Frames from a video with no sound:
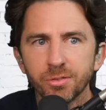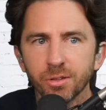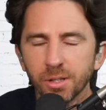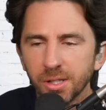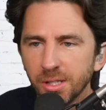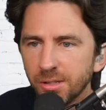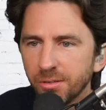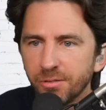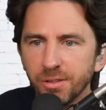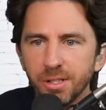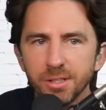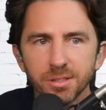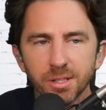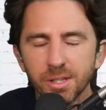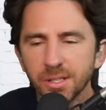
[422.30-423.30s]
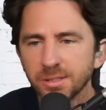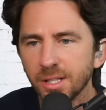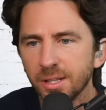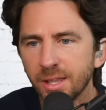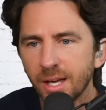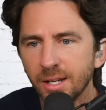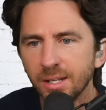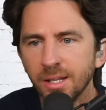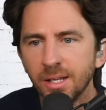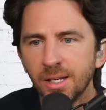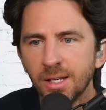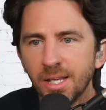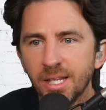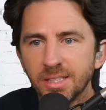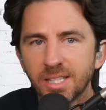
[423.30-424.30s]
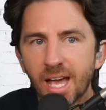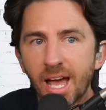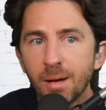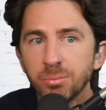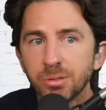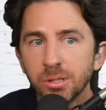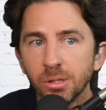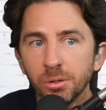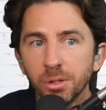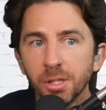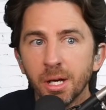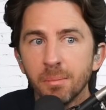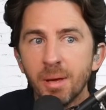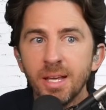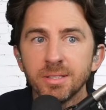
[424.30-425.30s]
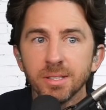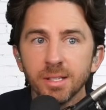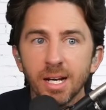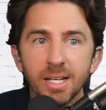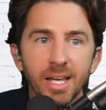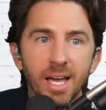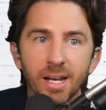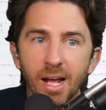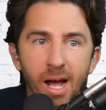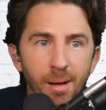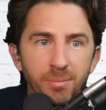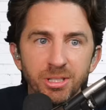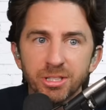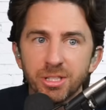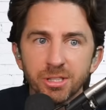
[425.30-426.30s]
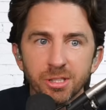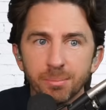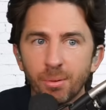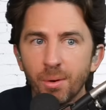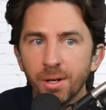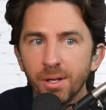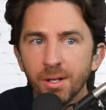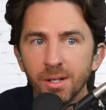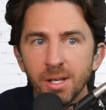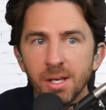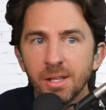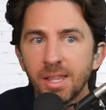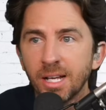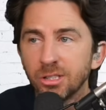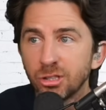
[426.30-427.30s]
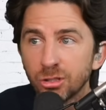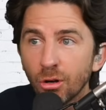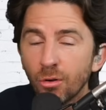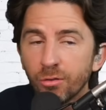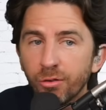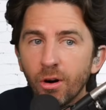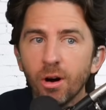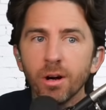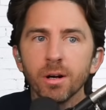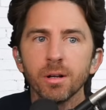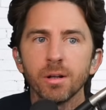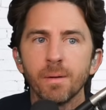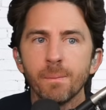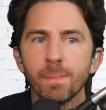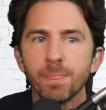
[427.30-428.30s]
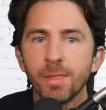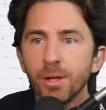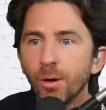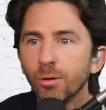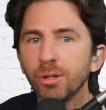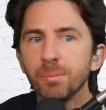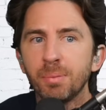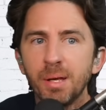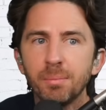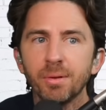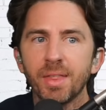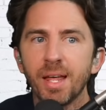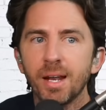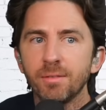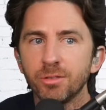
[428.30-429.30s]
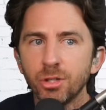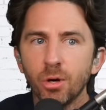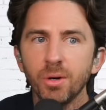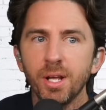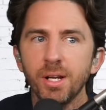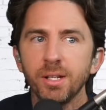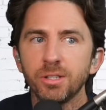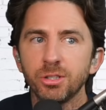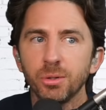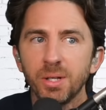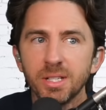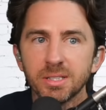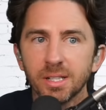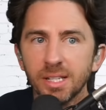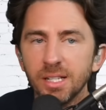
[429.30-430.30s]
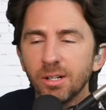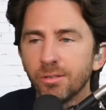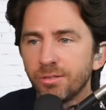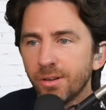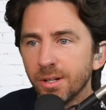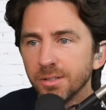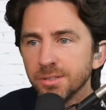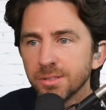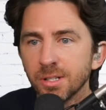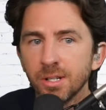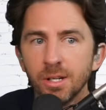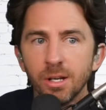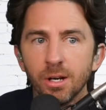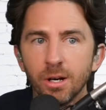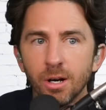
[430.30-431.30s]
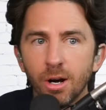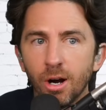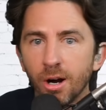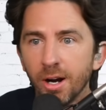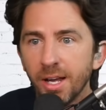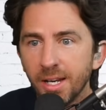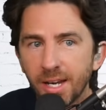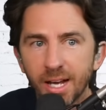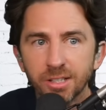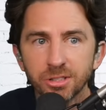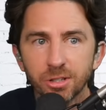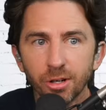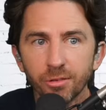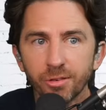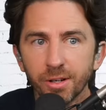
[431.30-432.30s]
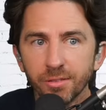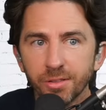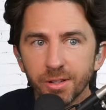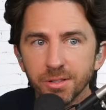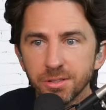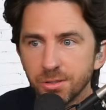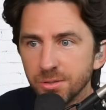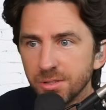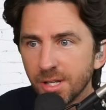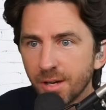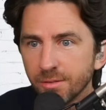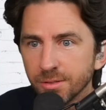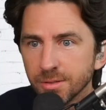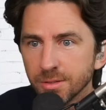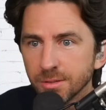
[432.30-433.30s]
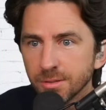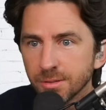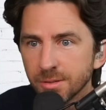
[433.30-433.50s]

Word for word: for legal fees and things like that, is absolutely amazing. Again, I'm just disappointed that so far, the only people that have donated to his legal funds are an ex-girlfriend of his, Susie Evans,